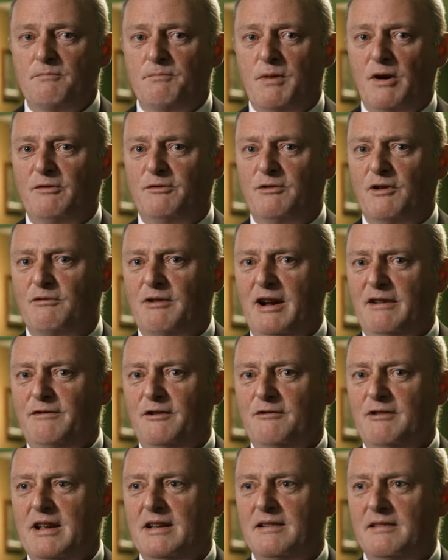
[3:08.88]
But for a
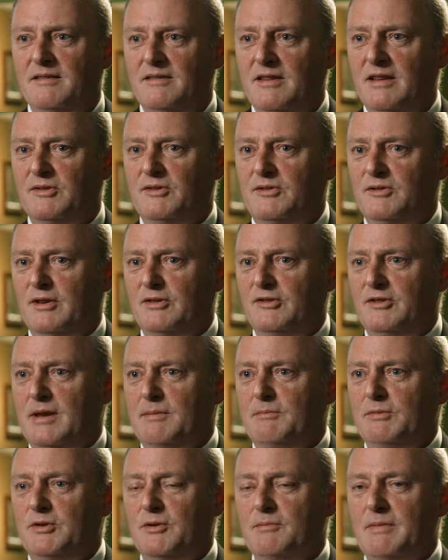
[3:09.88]
referee, there seems